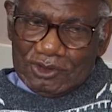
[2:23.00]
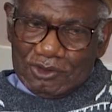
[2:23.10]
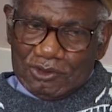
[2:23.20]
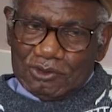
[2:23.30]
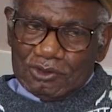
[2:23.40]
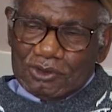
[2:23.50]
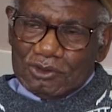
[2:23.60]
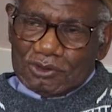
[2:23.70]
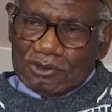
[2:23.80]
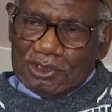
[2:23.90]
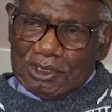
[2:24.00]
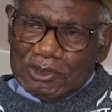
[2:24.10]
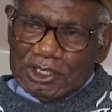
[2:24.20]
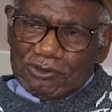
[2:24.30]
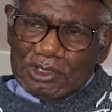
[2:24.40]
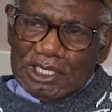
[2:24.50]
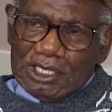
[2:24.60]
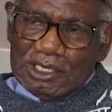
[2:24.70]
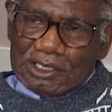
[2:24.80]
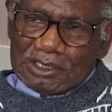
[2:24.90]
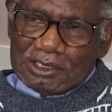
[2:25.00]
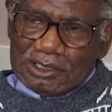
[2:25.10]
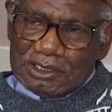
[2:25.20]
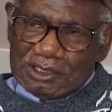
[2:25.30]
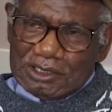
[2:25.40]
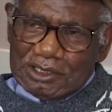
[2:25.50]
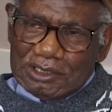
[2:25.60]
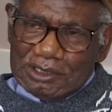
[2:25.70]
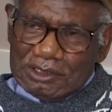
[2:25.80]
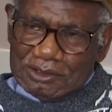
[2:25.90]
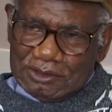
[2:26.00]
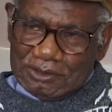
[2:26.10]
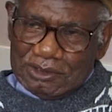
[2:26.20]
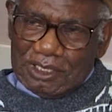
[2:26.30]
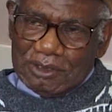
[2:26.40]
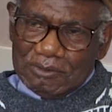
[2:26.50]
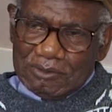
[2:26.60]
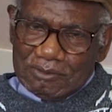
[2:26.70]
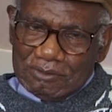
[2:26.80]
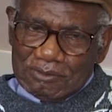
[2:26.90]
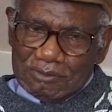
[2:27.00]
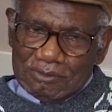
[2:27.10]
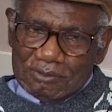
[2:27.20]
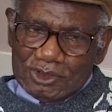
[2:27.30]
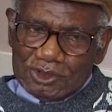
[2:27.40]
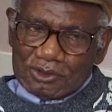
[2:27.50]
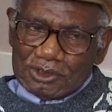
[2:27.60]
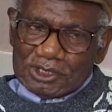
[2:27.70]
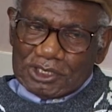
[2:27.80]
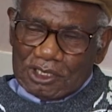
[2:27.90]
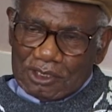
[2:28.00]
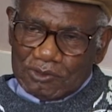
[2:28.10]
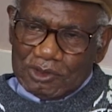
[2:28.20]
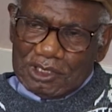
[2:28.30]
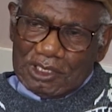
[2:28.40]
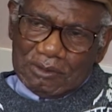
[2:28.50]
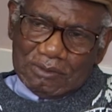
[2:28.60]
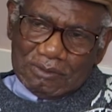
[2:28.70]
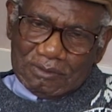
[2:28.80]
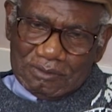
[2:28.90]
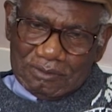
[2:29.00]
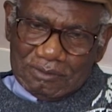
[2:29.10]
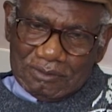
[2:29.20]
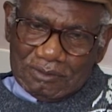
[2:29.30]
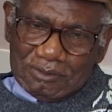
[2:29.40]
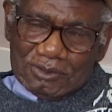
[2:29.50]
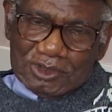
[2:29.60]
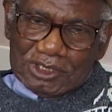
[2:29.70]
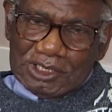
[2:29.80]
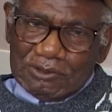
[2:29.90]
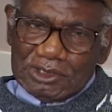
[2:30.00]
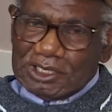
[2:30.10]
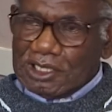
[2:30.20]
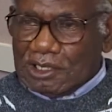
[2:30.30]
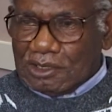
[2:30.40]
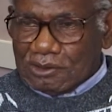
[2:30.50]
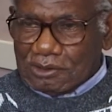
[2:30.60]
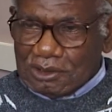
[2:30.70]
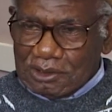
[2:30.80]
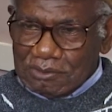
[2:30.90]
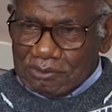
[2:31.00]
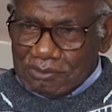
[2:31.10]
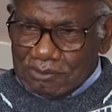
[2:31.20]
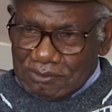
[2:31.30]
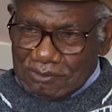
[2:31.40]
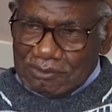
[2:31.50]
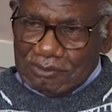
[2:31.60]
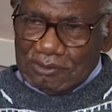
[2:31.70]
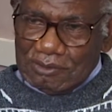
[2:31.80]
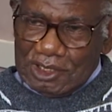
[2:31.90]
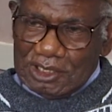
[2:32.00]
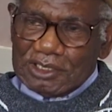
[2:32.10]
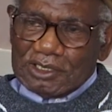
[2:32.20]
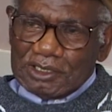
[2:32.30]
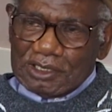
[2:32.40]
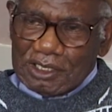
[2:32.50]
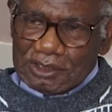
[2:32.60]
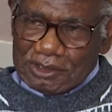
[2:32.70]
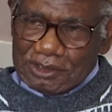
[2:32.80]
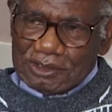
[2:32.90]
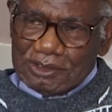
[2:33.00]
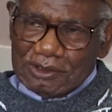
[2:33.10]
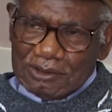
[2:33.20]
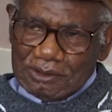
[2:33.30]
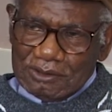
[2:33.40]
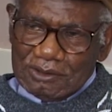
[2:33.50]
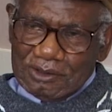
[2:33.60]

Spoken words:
You could go to them and relate to them. You could talk with them, and they would tell you anything that you know.